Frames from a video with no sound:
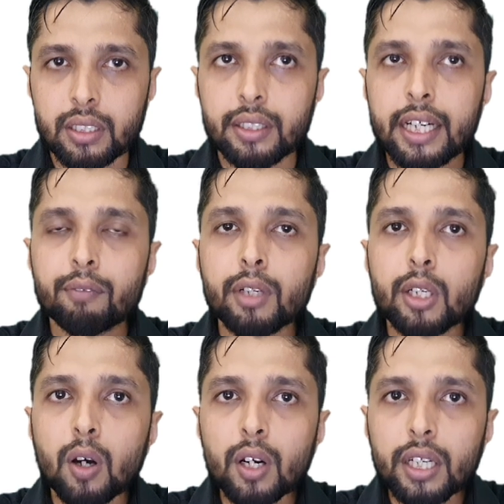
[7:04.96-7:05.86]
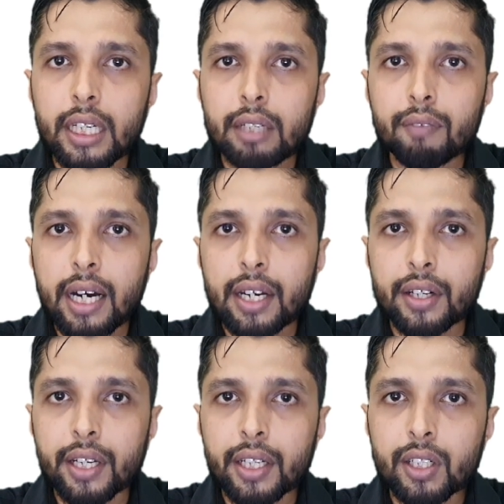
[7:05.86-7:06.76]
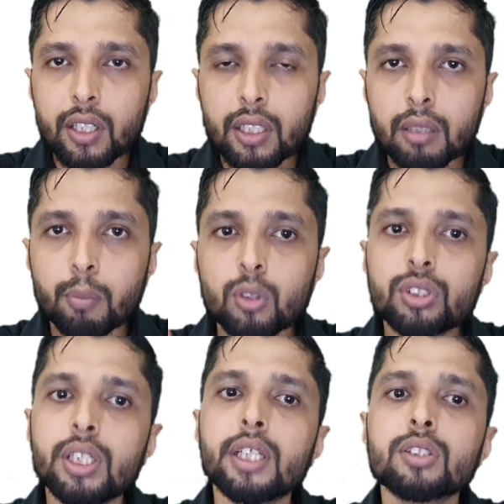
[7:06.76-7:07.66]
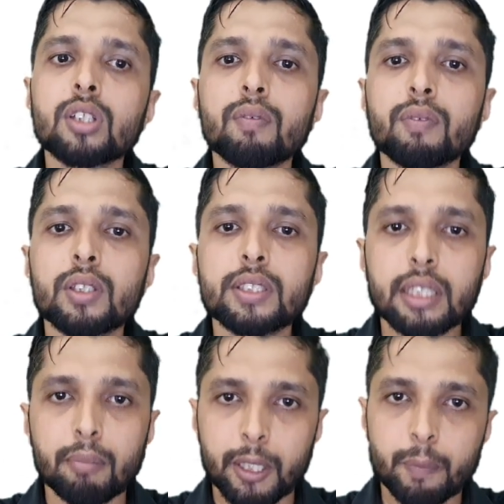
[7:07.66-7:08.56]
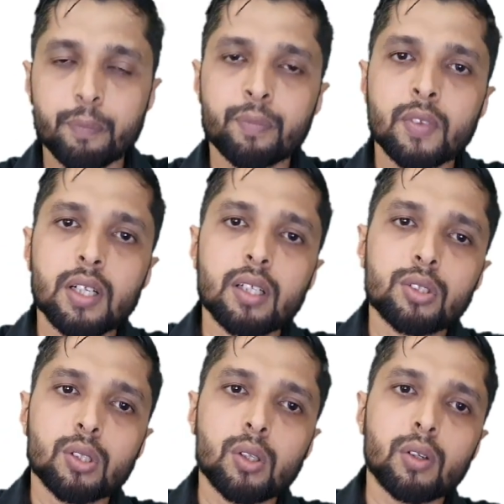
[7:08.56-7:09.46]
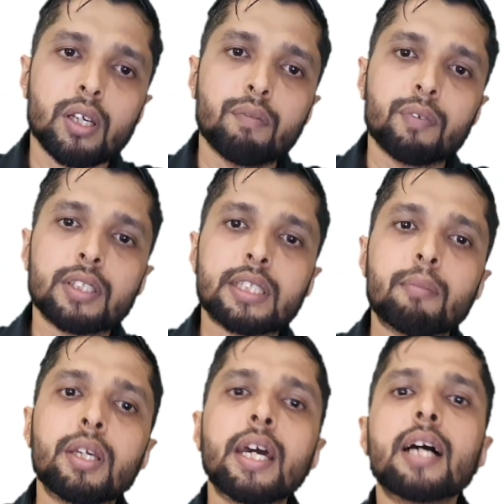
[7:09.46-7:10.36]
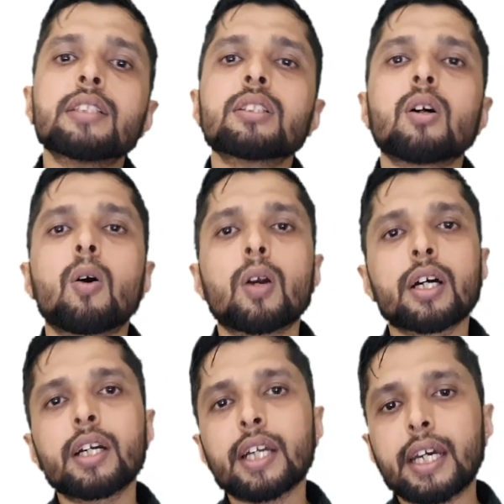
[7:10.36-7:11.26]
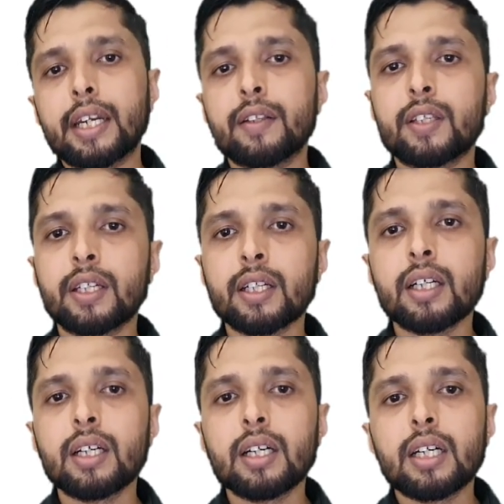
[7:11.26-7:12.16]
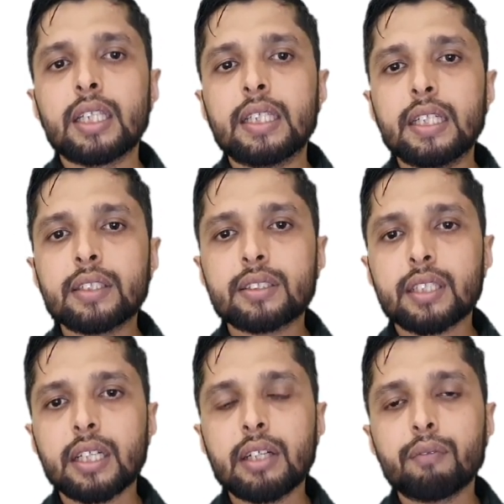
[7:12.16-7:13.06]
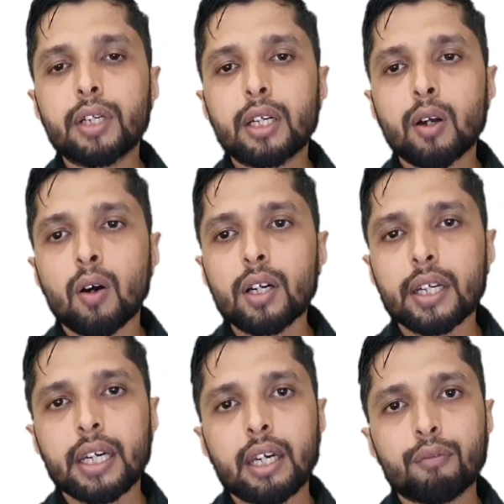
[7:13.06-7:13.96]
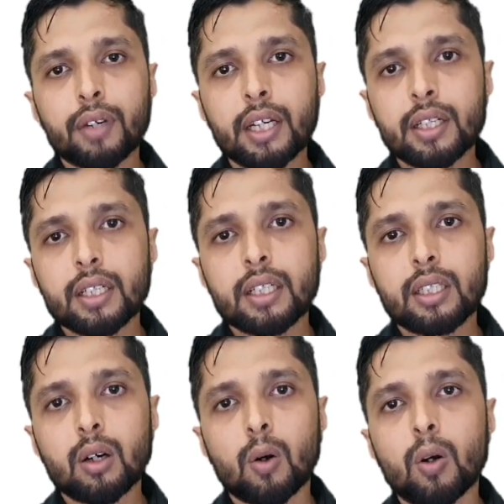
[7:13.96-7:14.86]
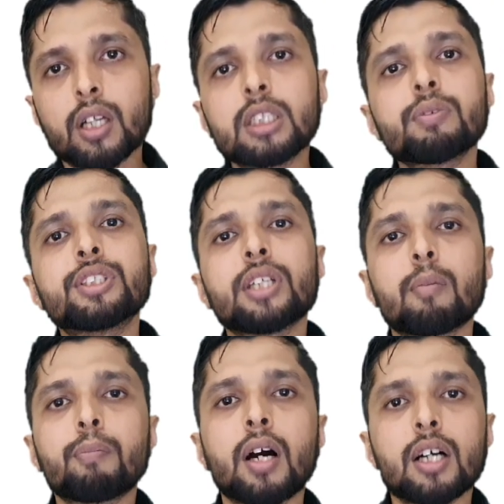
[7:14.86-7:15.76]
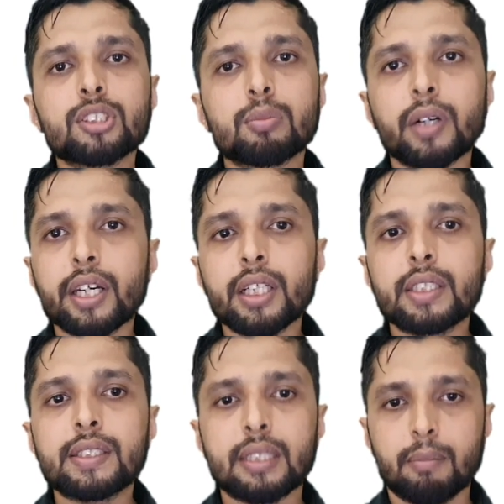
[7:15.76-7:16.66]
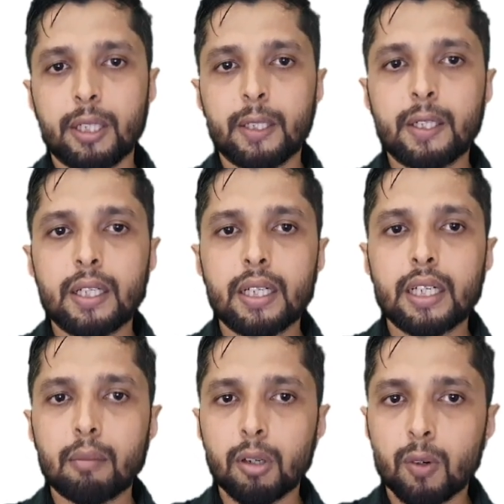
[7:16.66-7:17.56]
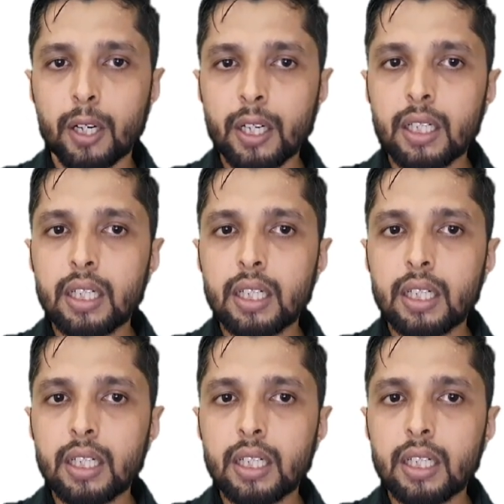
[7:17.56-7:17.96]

that will not invalidate the proceedings of SEBI. So if SEBI has ordered anything, these 3 will not affect the orders which are passed by SEBI. Number 1,